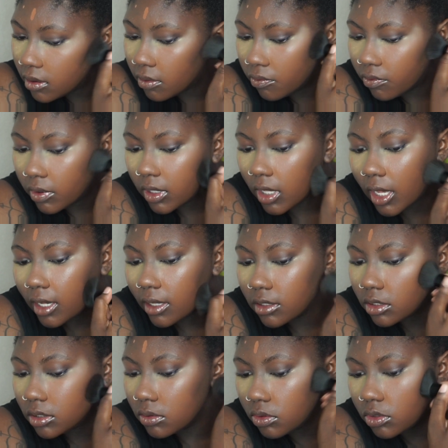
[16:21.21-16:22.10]
for
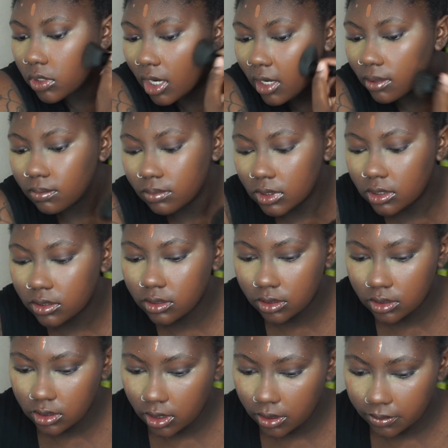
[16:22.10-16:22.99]
like 2 drops.
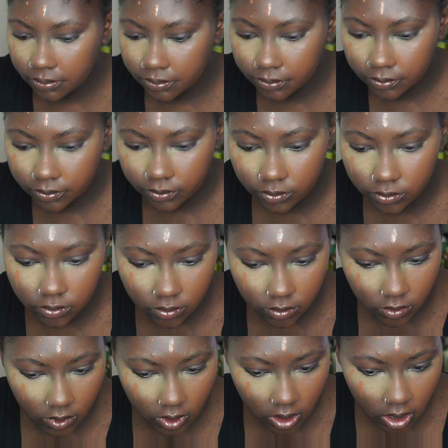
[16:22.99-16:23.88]
So
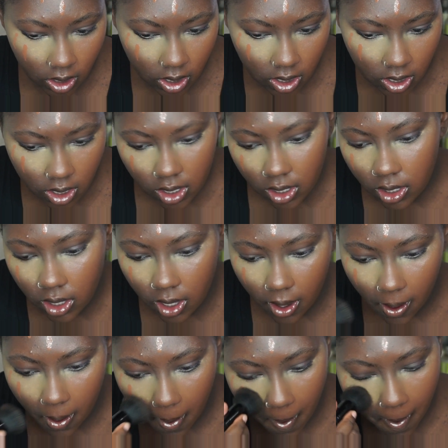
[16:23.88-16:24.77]

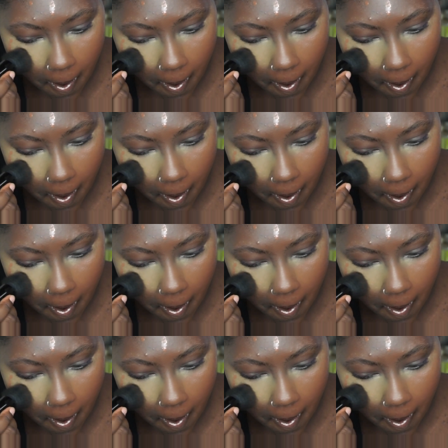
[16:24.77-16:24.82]
yeah,